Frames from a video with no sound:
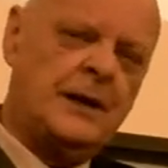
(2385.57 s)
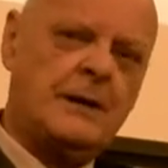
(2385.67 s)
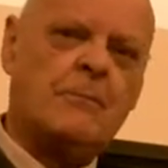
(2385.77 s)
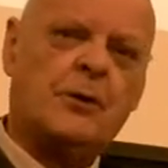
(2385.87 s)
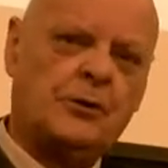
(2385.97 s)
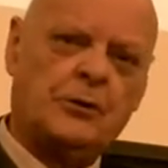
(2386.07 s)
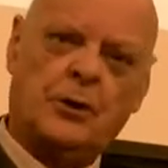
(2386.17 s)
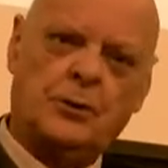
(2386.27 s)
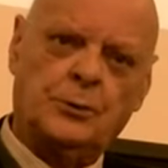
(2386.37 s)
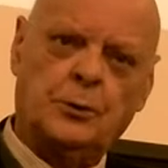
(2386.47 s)
an emphasis
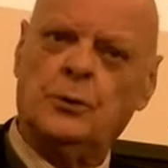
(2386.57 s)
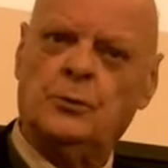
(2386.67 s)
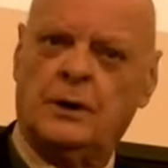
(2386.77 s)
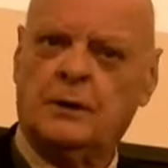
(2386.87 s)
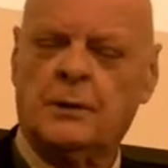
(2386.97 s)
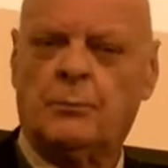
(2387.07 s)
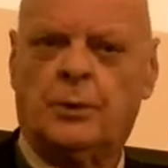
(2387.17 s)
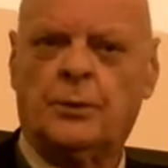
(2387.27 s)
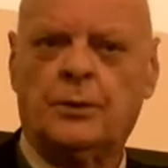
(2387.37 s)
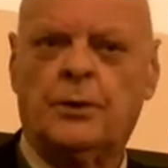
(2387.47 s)
on two very
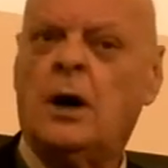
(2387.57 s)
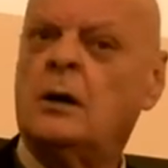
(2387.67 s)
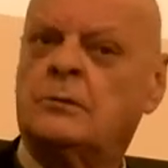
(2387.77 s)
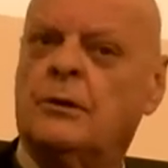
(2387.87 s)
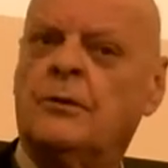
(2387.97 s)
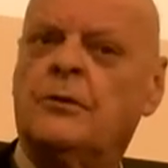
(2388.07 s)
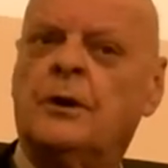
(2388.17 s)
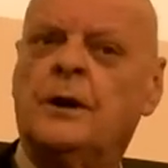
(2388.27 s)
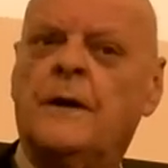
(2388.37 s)
important doctrines